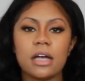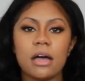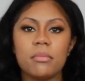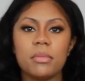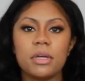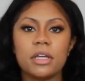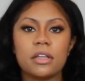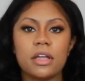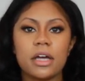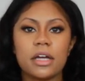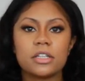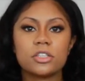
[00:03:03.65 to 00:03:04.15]
I
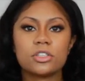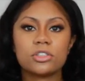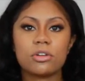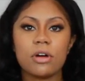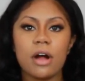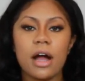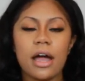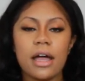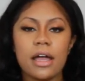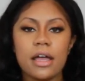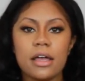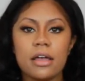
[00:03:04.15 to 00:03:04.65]
mean, like,
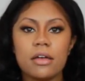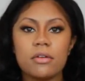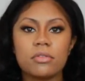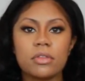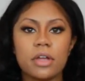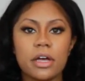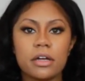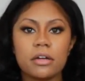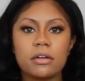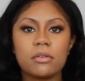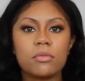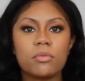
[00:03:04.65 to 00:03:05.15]
try it
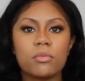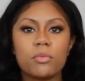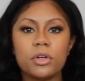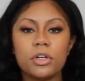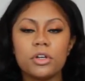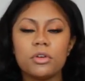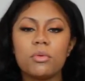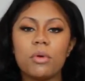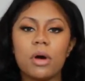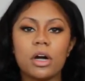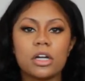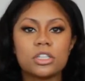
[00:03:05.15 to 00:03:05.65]
like
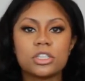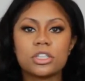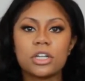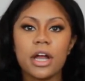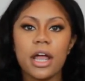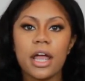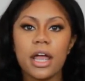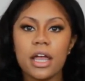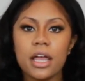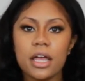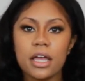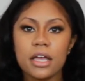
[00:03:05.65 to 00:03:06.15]
when you wash your
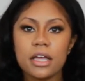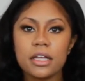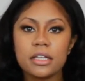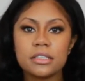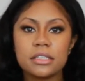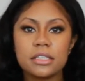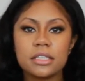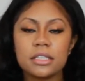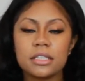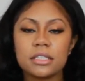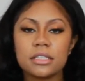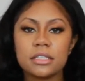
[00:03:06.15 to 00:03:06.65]

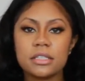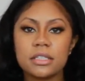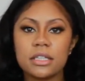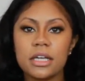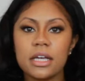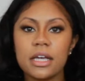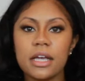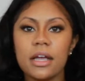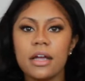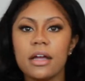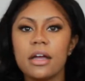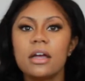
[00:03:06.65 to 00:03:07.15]
hands in the
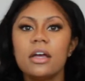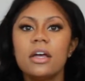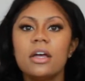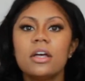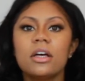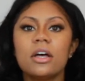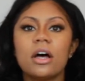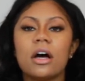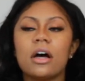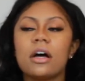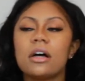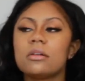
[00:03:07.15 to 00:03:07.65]
sink.
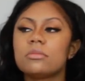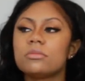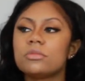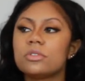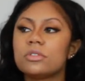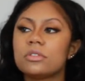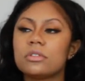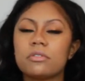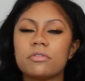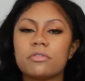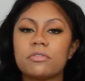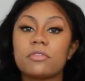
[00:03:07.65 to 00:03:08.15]

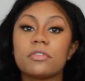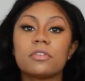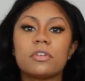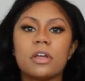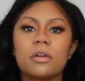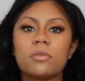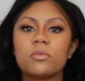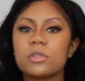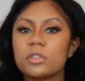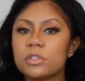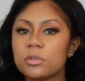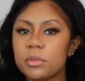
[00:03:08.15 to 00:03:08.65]

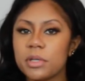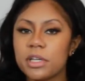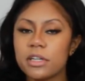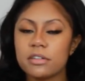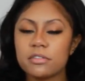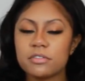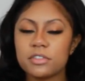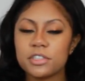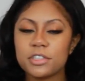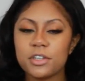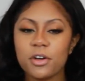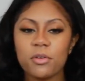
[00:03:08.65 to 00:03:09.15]
And we're speaking
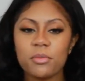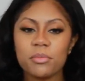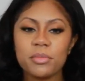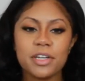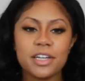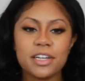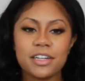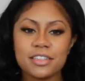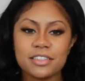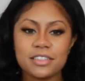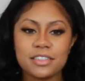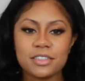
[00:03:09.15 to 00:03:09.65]
of soap
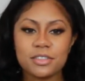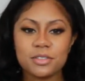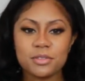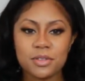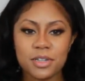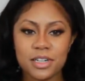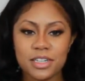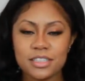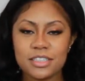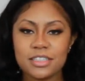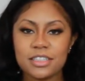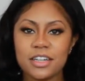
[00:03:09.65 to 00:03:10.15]
because that's
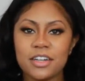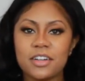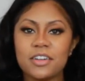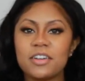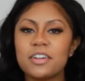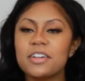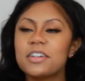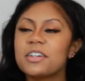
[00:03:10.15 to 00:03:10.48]
what I sell.